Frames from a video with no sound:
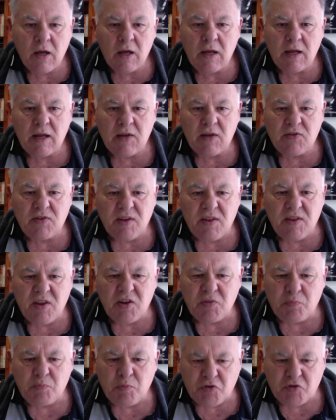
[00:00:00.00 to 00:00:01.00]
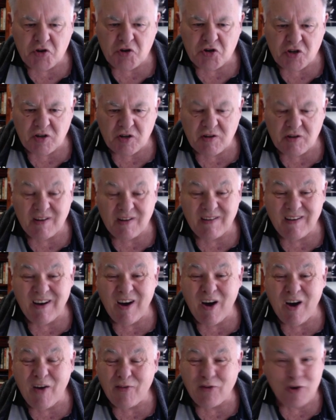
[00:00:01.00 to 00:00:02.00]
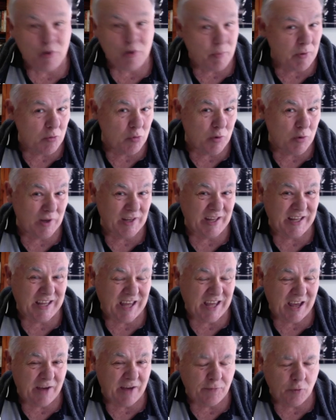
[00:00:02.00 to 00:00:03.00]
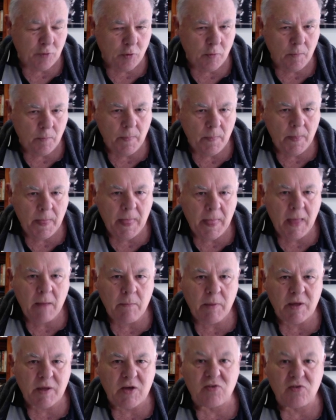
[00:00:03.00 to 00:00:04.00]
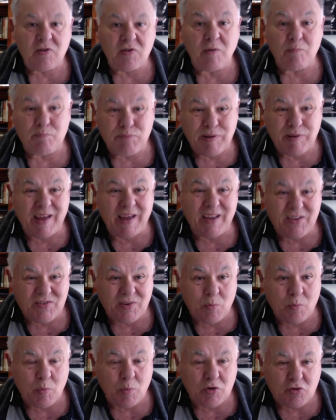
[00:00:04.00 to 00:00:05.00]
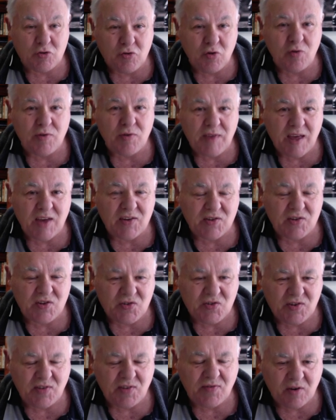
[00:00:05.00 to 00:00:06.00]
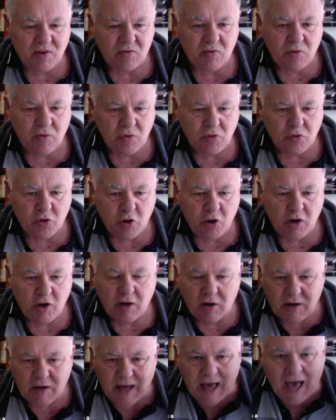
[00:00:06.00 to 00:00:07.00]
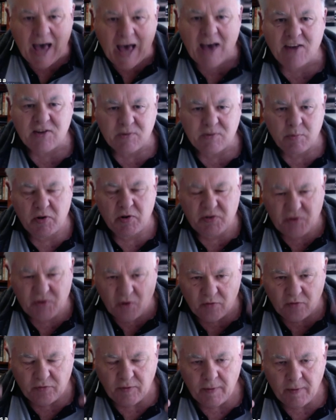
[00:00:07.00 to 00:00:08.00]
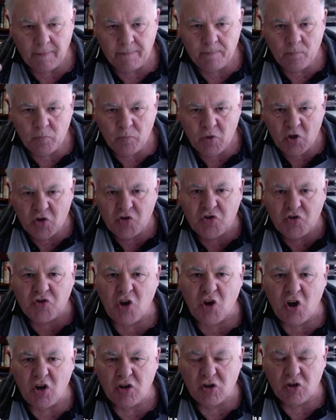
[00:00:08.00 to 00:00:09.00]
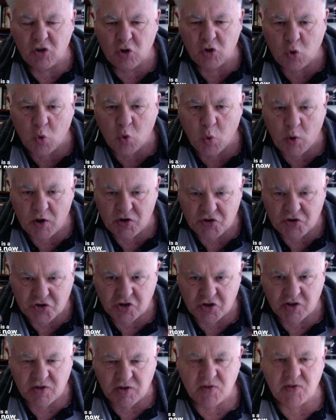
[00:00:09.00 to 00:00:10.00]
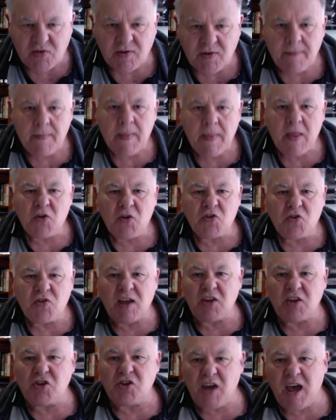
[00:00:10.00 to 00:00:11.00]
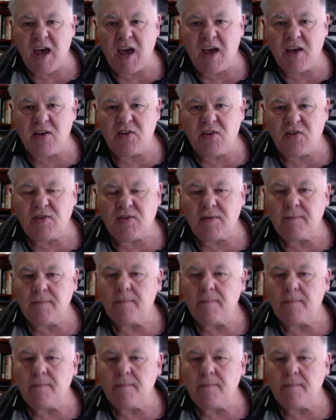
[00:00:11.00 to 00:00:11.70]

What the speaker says: It's in this position that I've got to be really careful because I'm playing someone 2,730. I've got to ask myself certain questions such as,